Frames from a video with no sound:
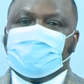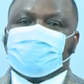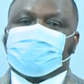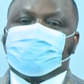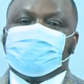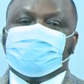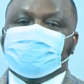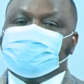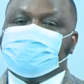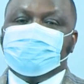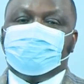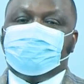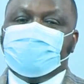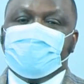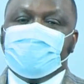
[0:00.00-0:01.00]

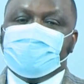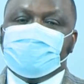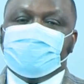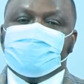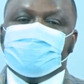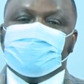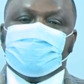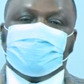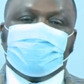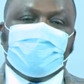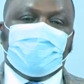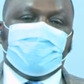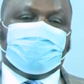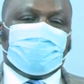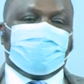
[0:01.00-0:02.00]
excruciating pain they
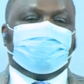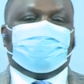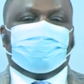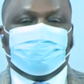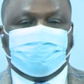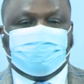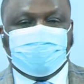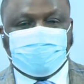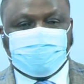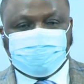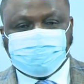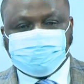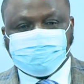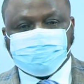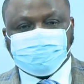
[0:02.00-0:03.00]
ever feel.